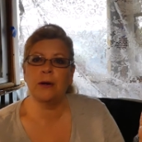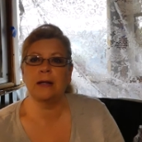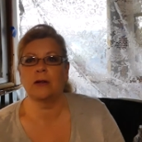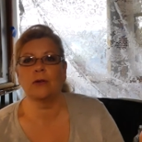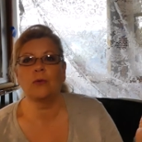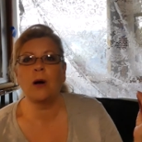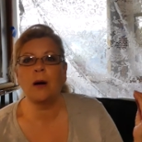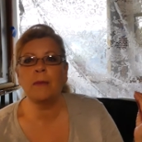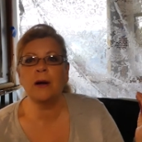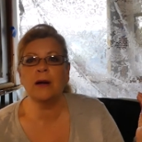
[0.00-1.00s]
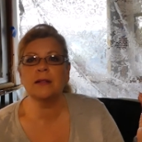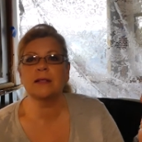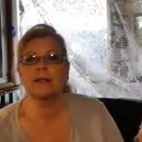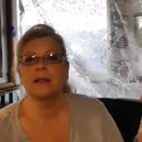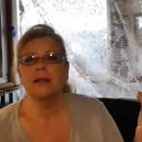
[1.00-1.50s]
I'd go to
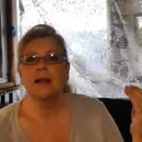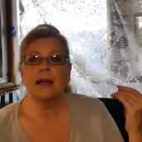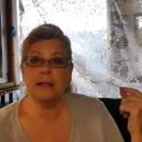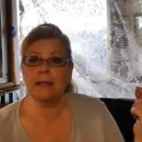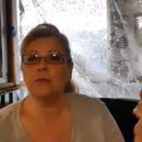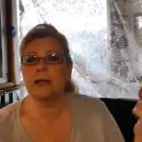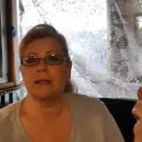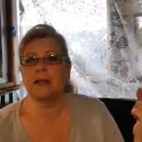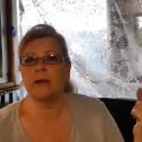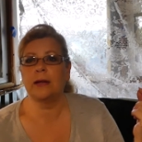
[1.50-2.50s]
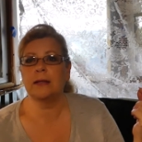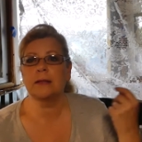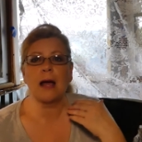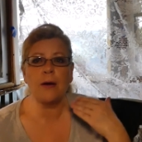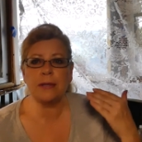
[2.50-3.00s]
Walmart's. I did rest
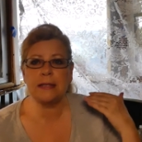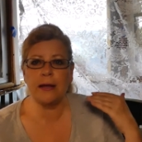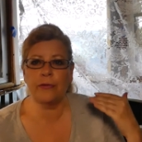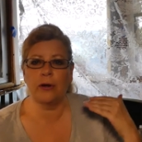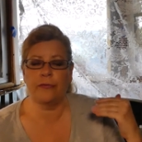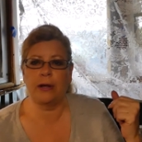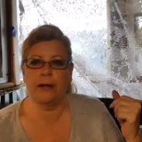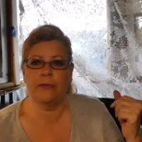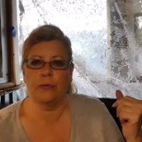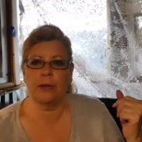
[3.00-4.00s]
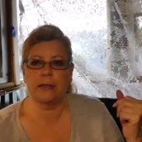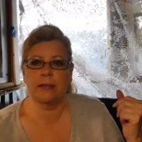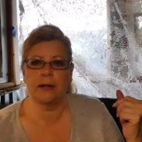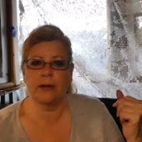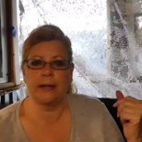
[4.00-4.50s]
areas. I was never afraid of a
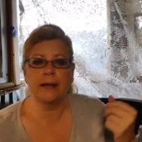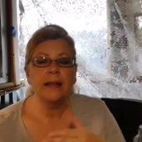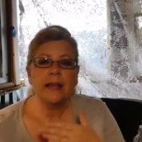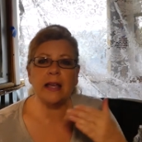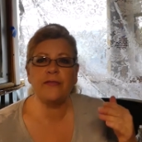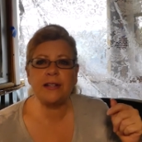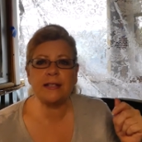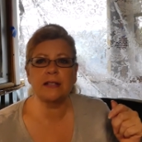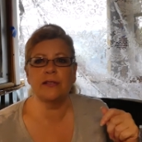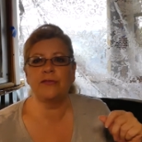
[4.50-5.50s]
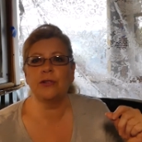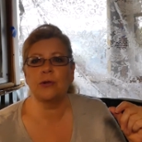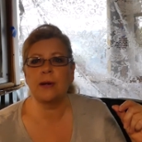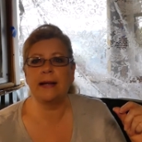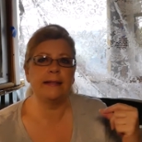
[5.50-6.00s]
rest area. If it doesn't
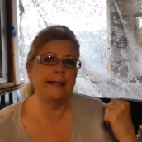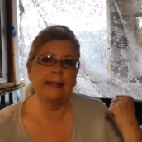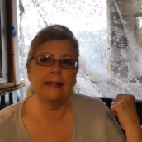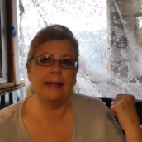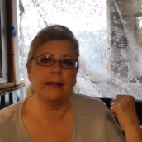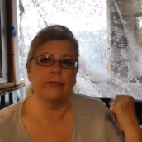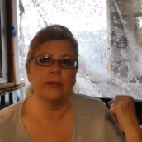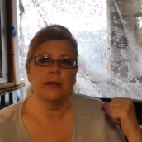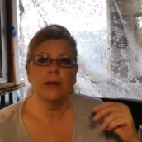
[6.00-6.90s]
feel right, leave.